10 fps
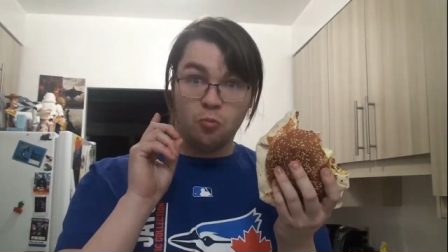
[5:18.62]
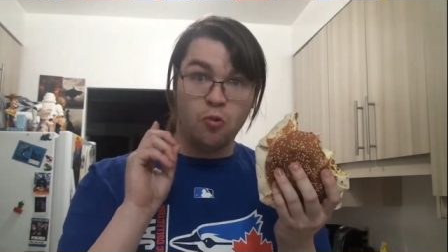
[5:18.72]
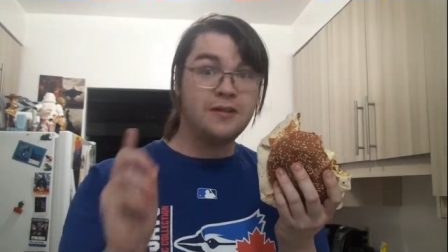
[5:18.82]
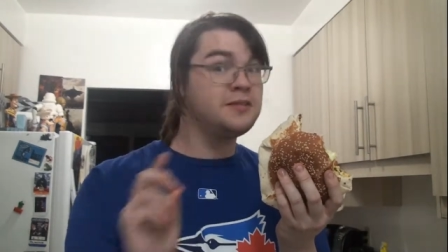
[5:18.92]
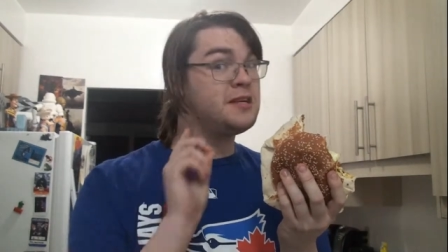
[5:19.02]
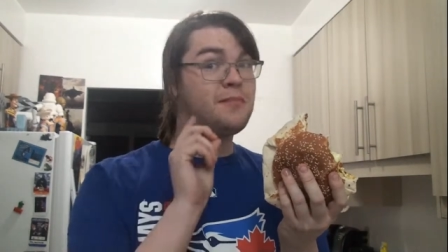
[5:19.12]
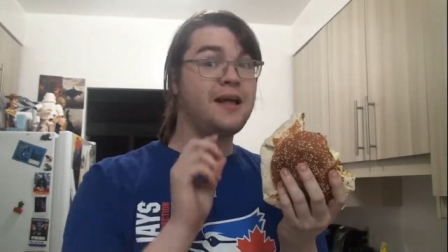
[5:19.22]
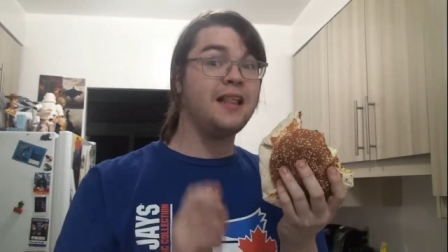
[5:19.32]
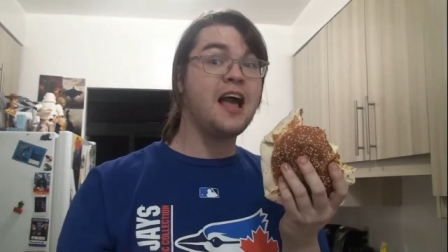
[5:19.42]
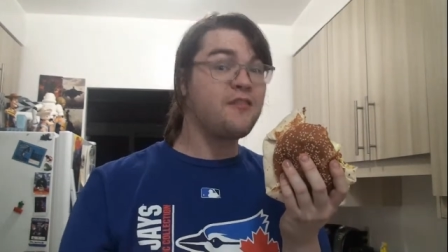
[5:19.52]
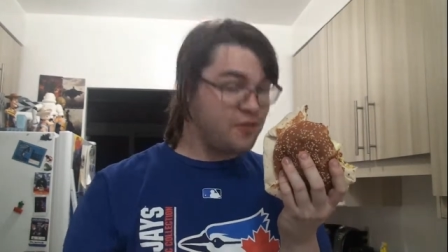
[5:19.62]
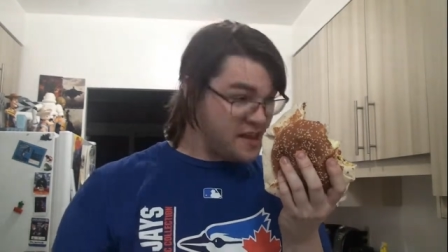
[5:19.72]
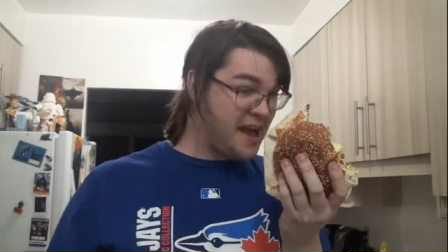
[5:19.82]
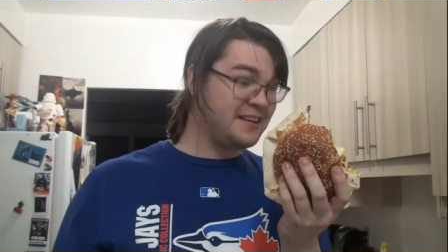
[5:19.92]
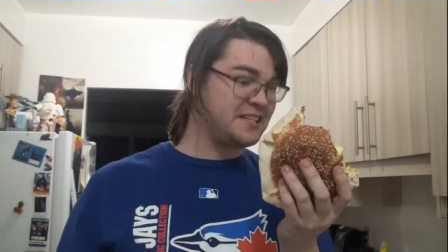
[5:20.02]
Once in my life,
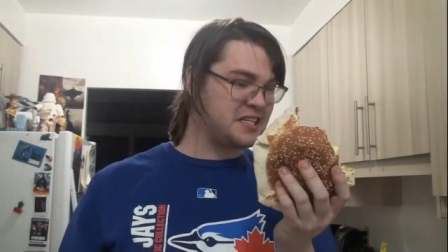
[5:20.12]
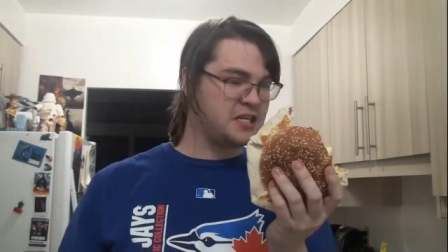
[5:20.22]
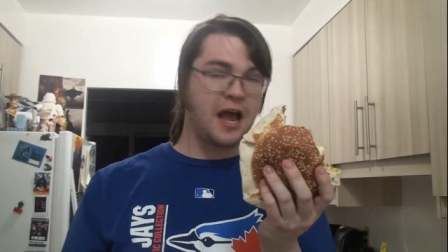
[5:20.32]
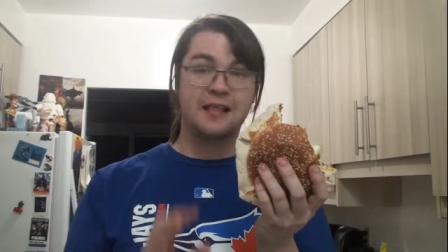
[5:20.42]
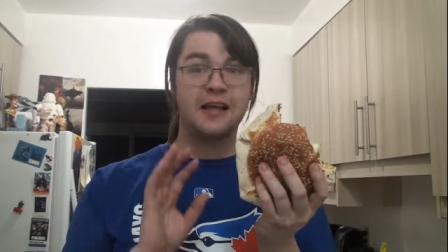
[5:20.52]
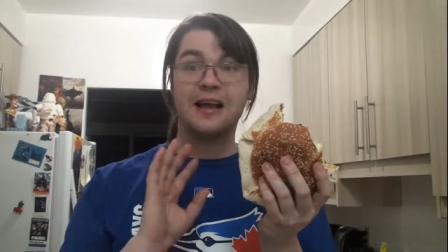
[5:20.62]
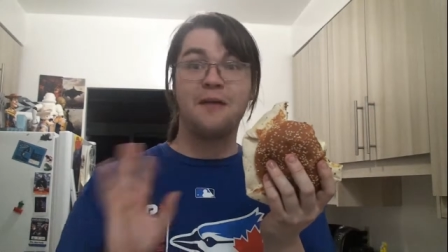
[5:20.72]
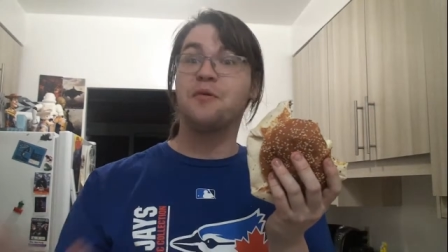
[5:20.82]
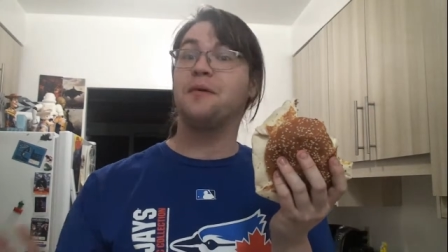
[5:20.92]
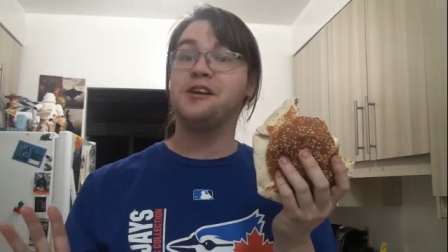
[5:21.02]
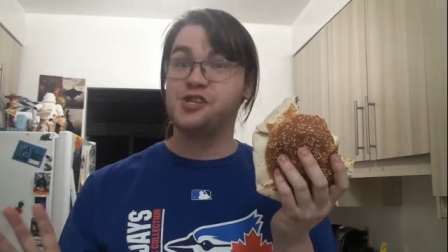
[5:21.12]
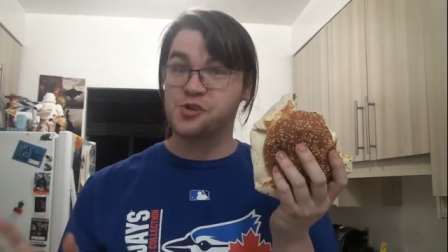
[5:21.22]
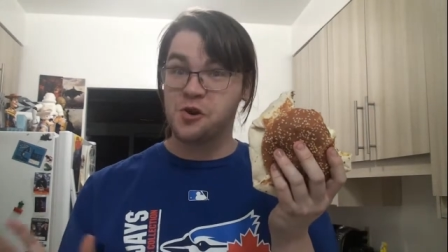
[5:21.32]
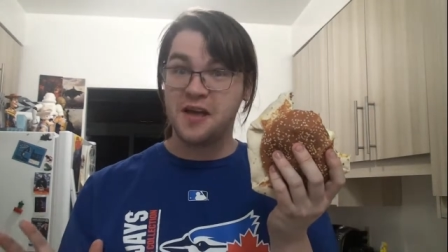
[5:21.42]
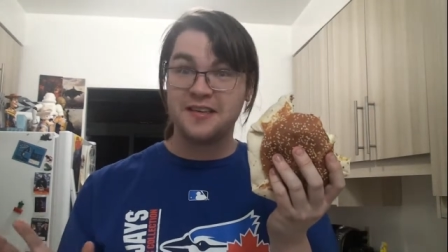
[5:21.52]
yes. I think everybody
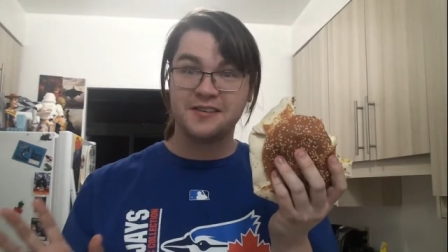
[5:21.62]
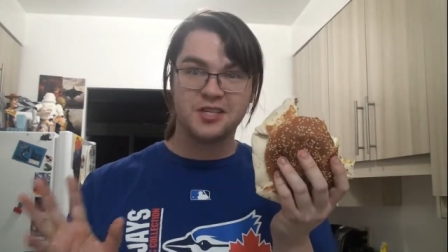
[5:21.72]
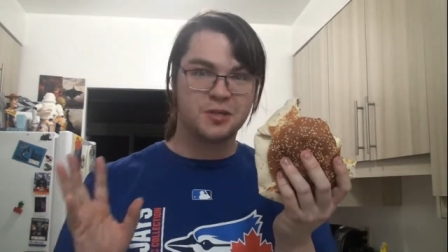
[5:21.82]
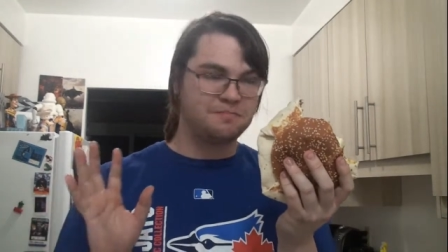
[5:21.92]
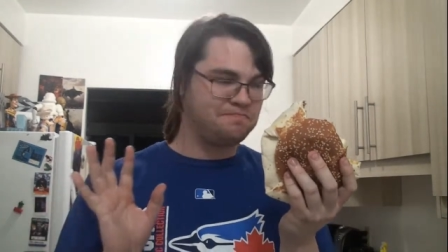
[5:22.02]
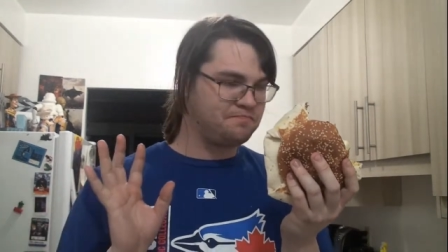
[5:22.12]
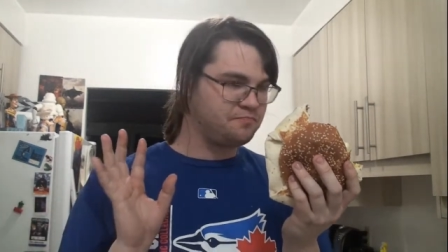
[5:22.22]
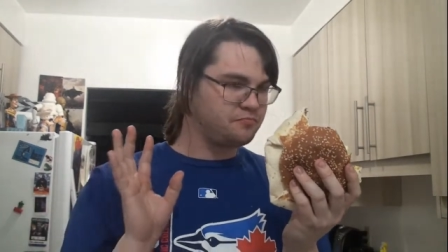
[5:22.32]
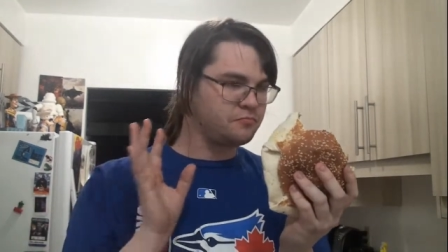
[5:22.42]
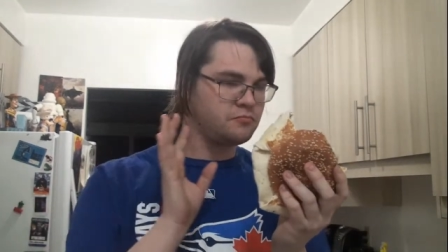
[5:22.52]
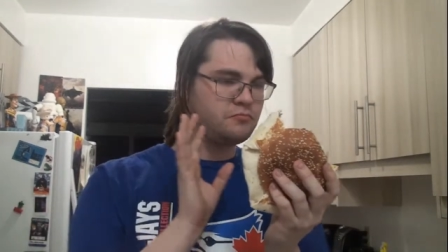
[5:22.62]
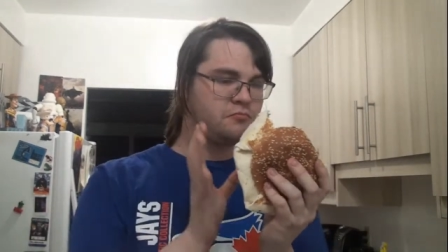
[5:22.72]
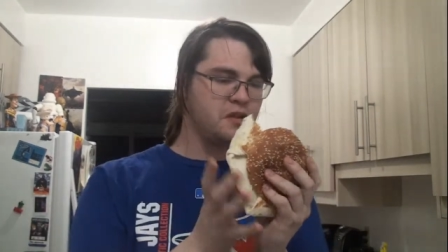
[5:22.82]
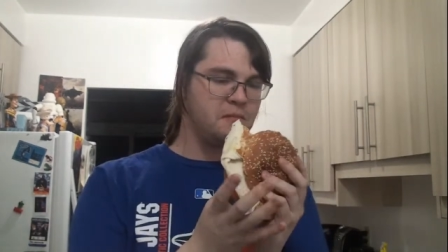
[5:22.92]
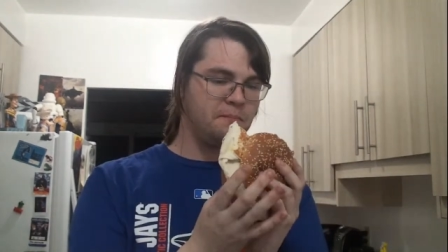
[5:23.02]
should try this.
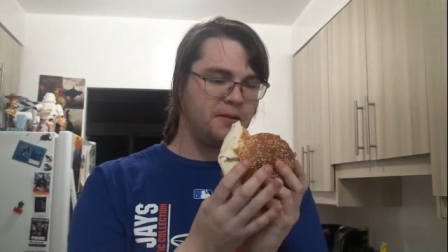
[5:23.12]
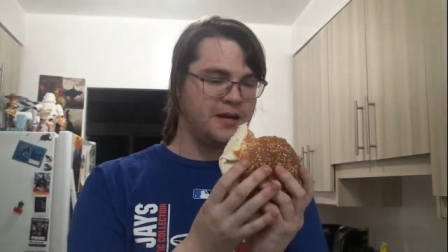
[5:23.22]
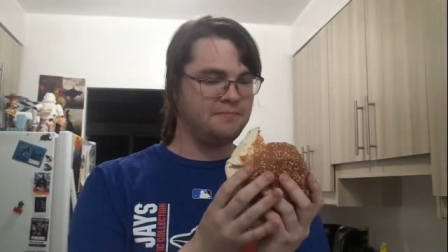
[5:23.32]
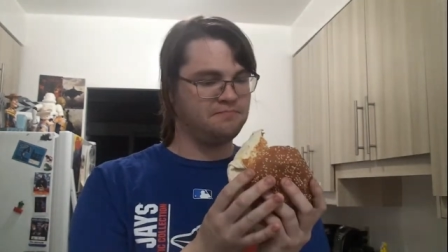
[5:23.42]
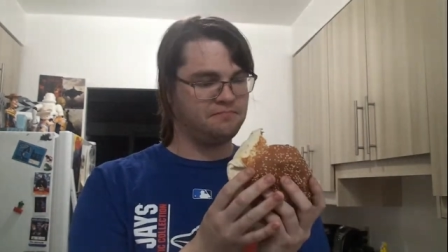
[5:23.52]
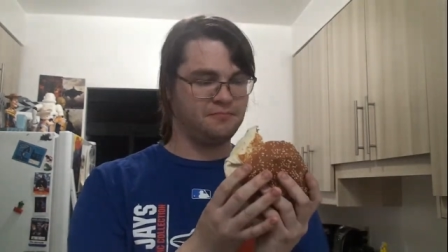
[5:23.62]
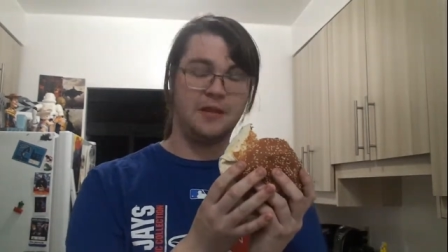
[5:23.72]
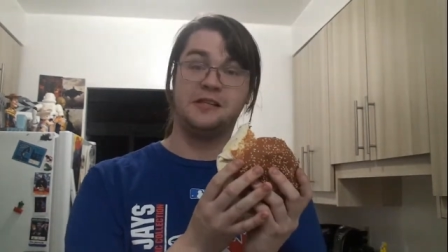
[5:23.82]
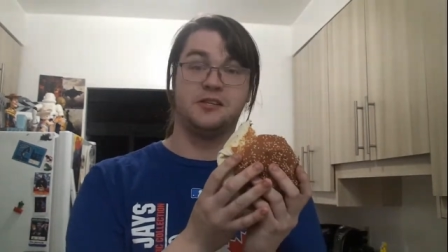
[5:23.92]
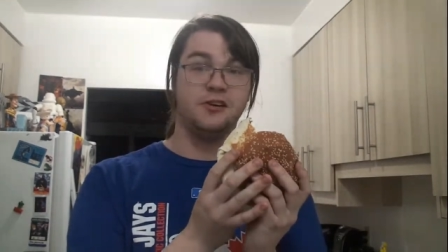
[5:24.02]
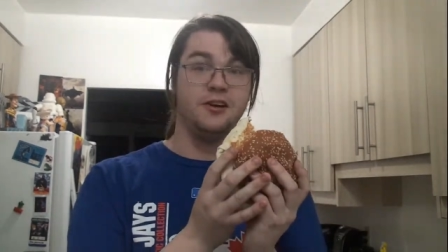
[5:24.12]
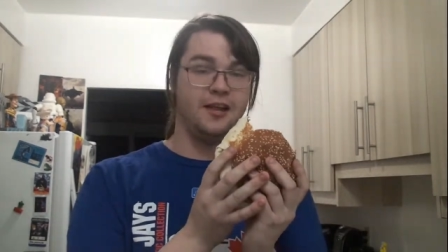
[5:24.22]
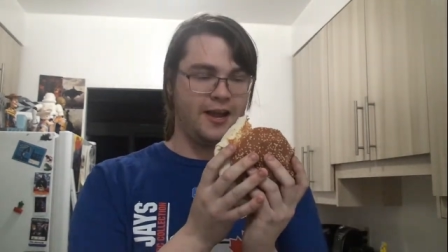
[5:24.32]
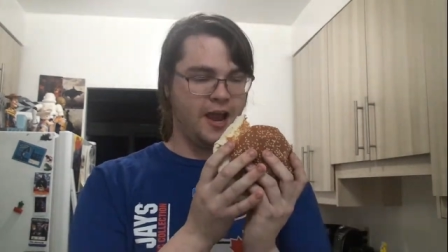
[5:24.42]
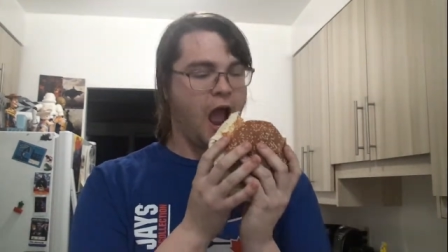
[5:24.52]
But it's good.
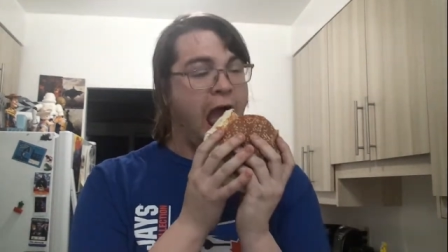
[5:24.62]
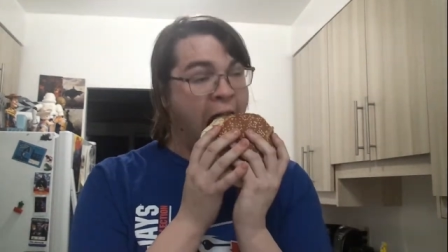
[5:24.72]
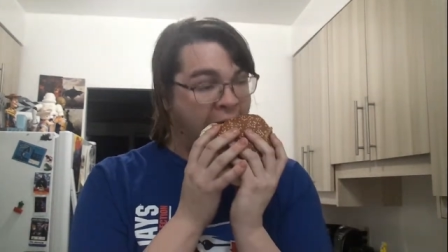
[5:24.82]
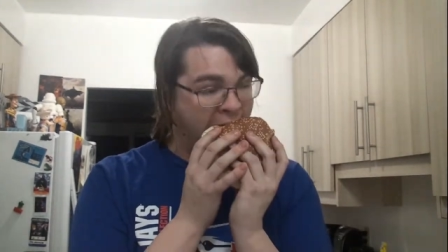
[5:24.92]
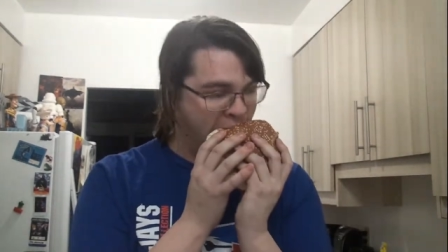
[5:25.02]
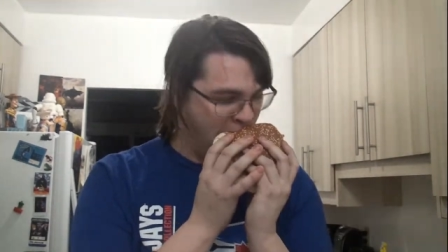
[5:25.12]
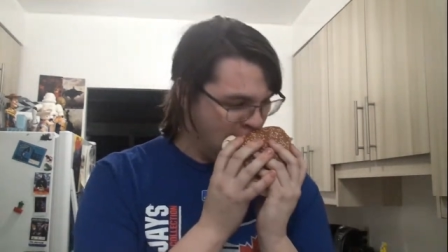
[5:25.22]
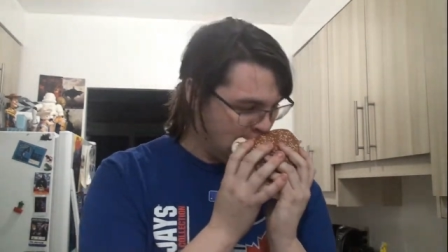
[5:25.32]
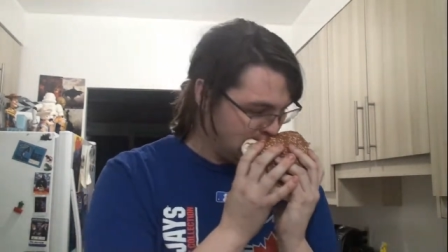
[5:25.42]
I like it. Mmm.